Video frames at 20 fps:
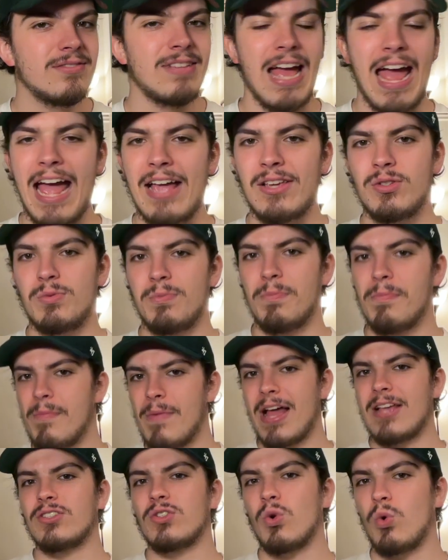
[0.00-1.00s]
as
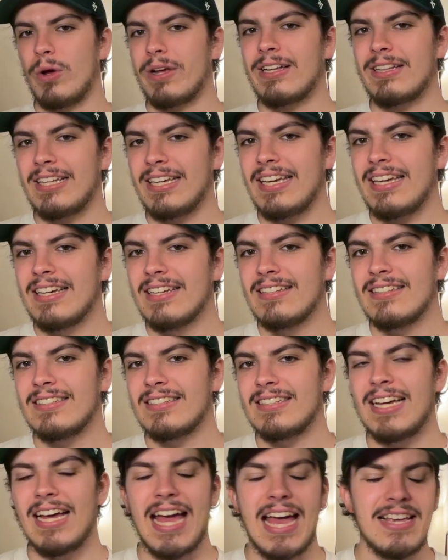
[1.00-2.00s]
quickly
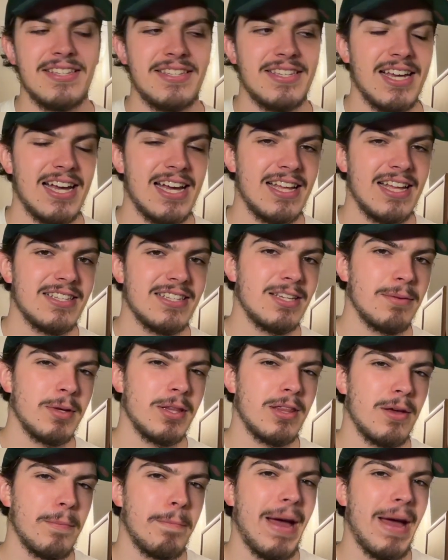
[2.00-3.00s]
as some of
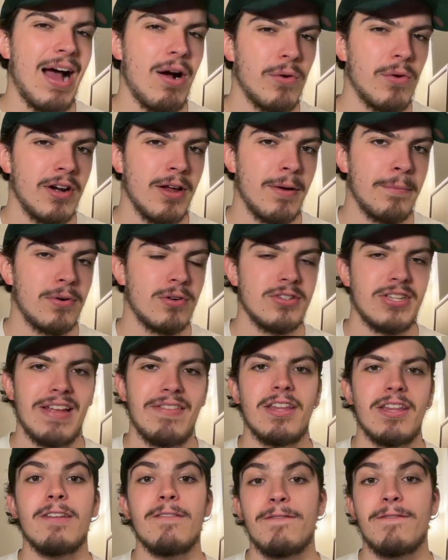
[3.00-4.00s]
the power numbers
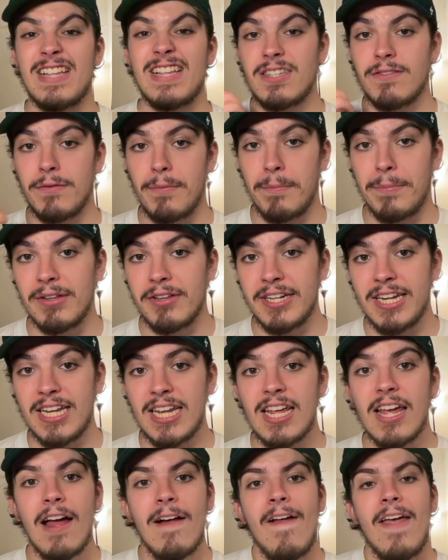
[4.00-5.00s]
and the defensive ability.